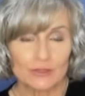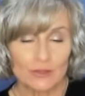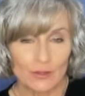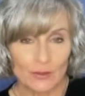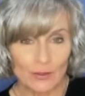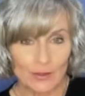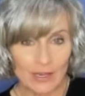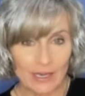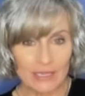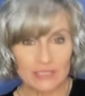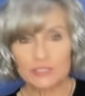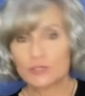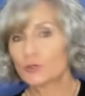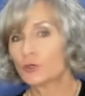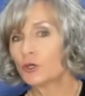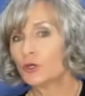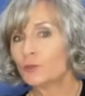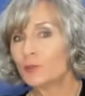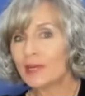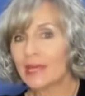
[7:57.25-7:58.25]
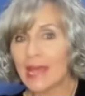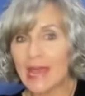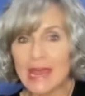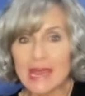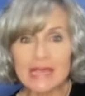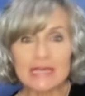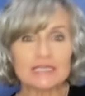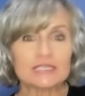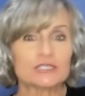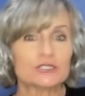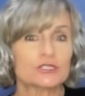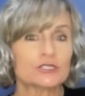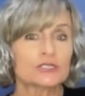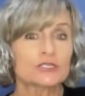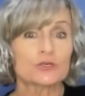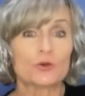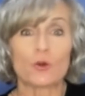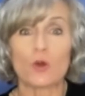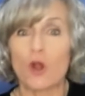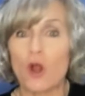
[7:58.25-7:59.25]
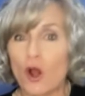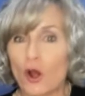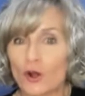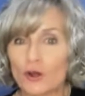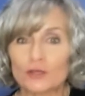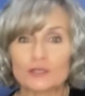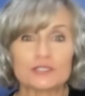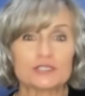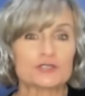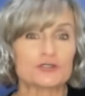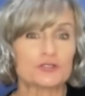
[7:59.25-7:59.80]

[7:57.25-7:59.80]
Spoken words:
Okay, so it could be aces or hearts or